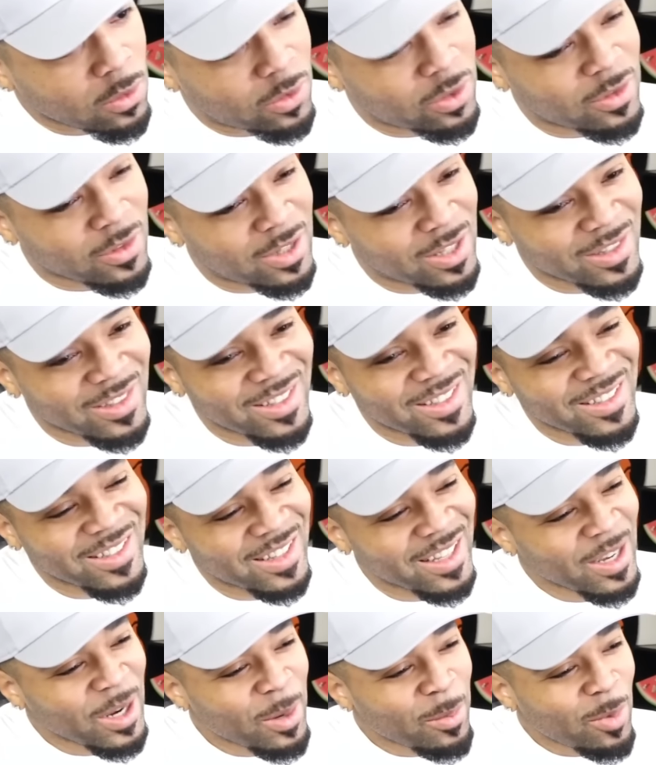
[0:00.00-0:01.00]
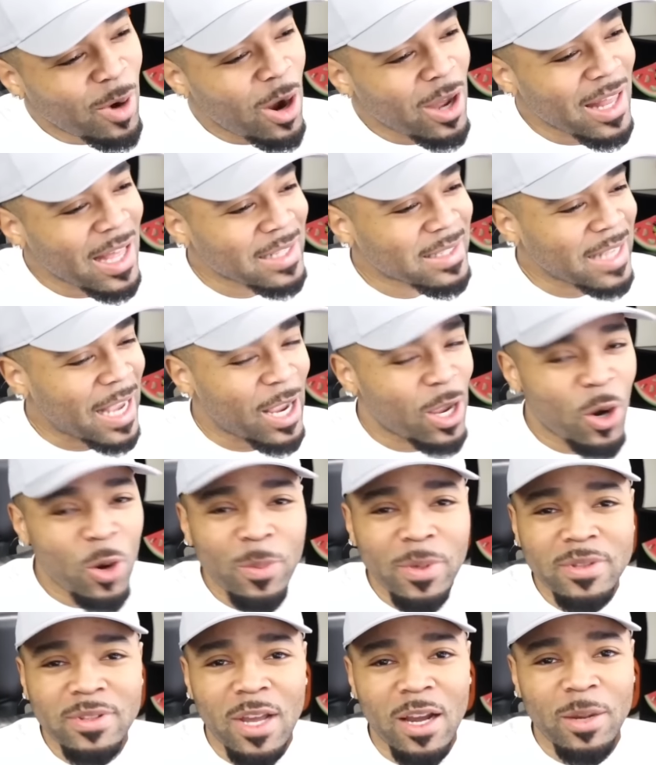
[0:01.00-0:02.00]
Bro, that say
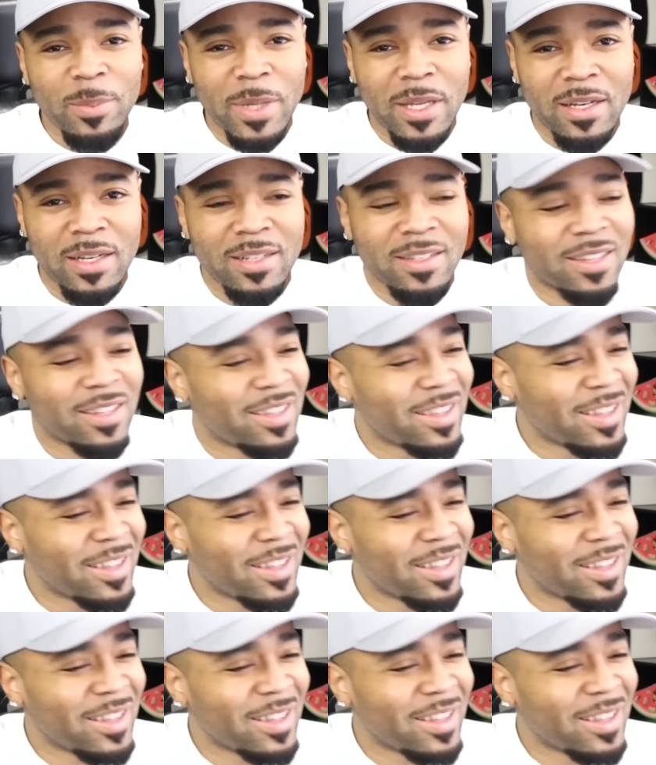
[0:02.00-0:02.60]
Uma Thurman.